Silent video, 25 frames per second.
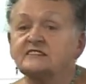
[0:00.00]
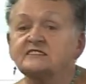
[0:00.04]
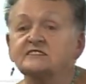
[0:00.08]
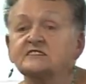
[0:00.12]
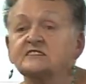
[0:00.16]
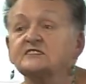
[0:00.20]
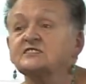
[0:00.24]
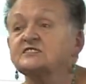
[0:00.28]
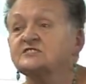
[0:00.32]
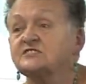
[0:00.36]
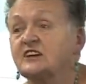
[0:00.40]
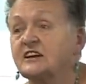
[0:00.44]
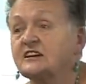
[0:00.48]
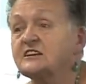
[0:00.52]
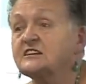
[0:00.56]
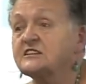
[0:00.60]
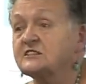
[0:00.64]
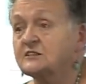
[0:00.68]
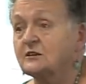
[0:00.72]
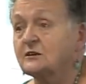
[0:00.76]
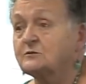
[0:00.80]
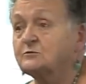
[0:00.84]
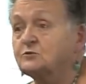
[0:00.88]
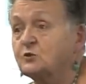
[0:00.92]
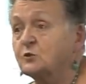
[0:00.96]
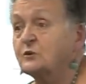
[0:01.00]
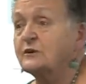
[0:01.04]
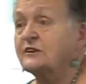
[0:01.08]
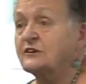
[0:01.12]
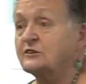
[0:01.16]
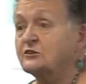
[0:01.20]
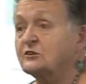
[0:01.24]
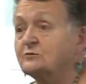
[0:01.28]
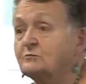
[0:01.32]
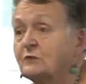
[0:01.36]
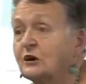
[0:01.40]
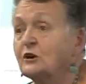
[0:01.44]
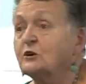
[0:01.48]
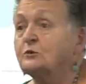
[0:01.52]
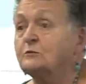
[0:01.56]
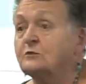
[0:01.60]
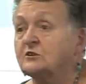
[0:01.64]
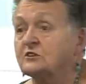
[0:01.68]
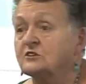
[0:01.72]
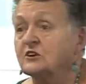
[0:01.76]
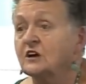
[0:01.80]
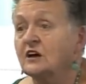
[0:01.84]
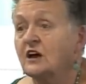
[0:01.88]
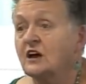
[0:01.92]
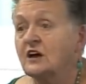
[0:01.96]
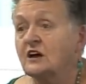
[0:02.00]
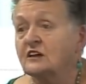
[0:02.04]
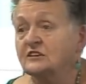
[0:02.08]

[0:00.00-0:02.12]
That's the study that I'm doing at the moment.